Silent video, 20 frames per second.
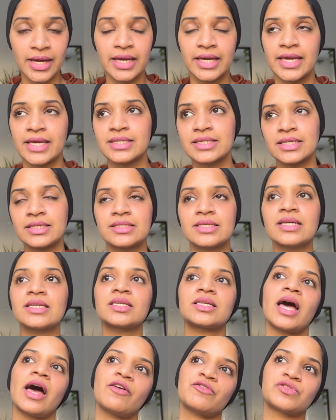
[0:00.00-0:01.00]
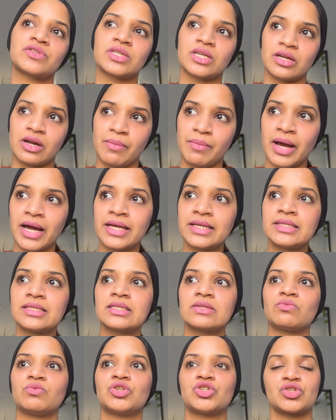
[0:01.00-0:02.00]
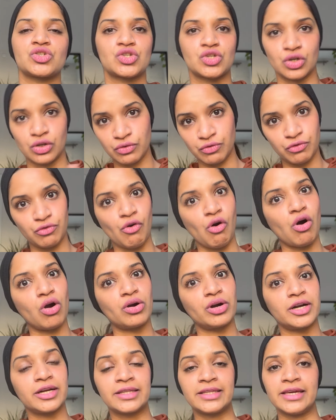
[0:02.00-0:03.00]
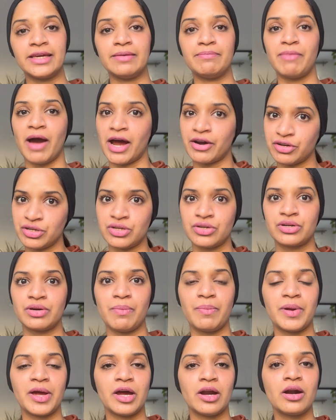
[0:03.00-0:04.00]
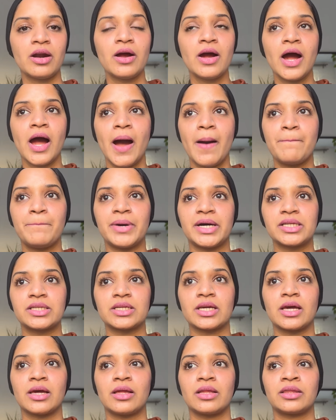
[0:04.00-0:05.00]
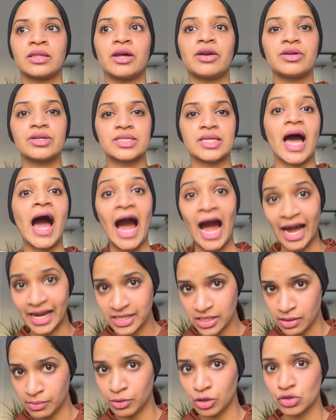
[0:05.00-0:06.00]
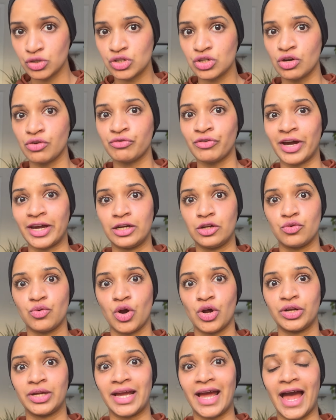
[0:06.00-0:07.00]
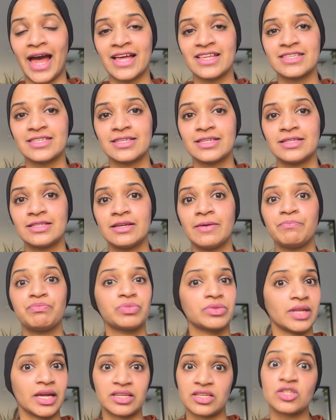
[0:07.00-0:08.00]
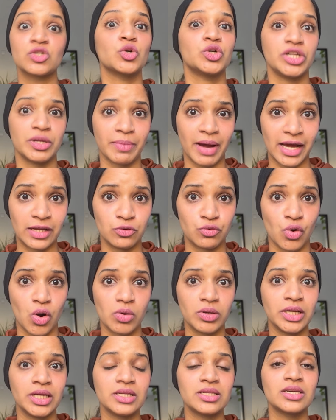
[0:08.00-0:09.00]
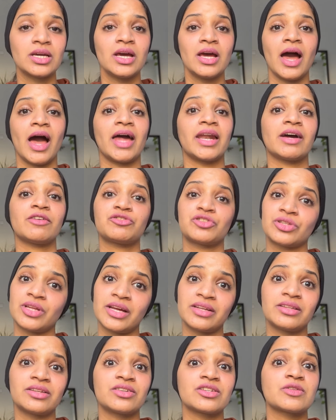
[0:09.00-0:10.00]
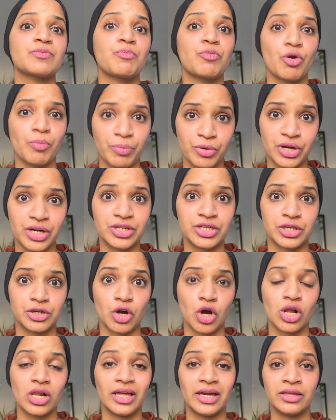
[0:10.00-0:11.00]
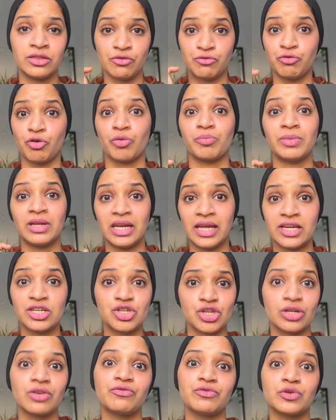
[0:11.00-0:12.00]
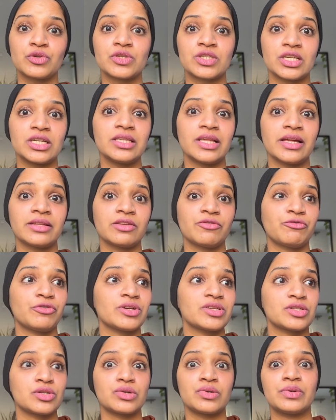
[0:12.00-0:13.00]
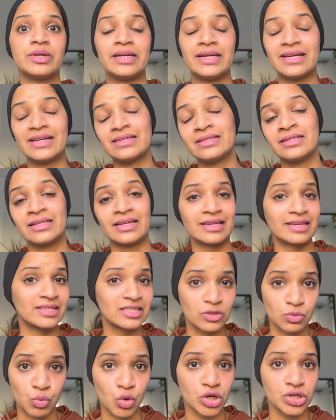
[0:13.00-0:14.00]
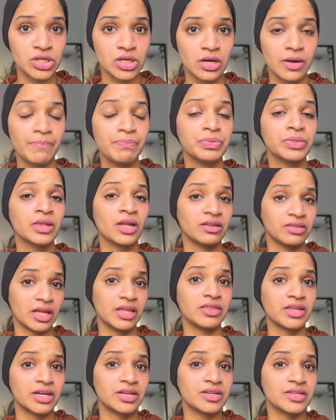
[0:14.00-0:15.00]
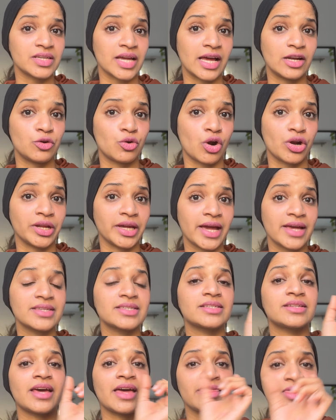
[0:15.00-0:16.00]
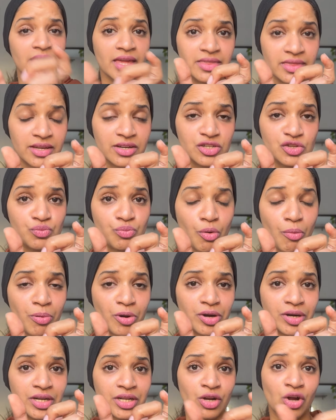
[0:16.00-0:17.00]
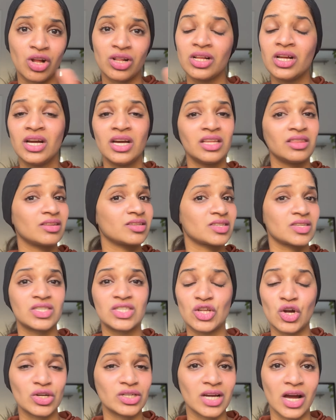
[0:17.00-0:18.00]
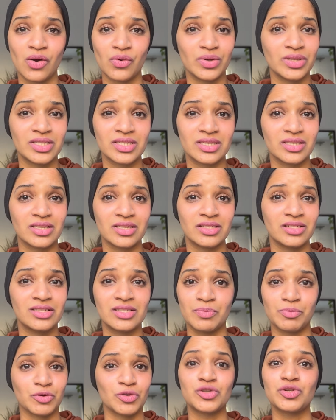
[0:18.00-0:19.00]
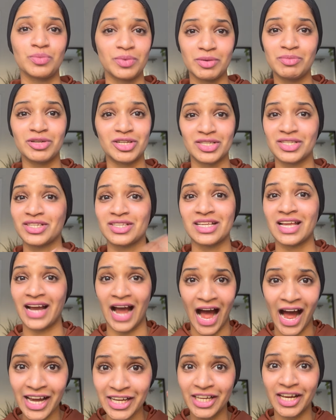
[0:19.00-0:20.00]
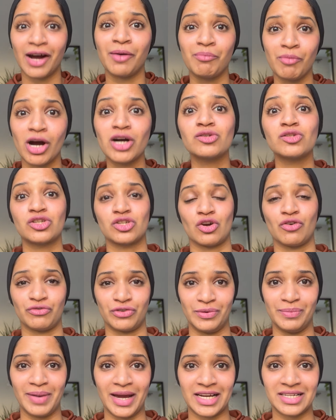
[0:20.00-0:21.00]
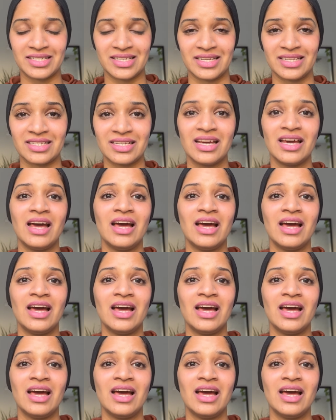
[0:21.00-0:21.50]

Yes, it does have ceramides, which is good for the barrier repair, but there is high amount of hyaluronic acid, that is sodium hyaluronate, and after that there is propanodenol. In the formulation, if you see that the first ingredient is water, then there is hyaluronic acid, and then there is propanodenol. This is not how it's supposed to be, because it's like high amount of humectant.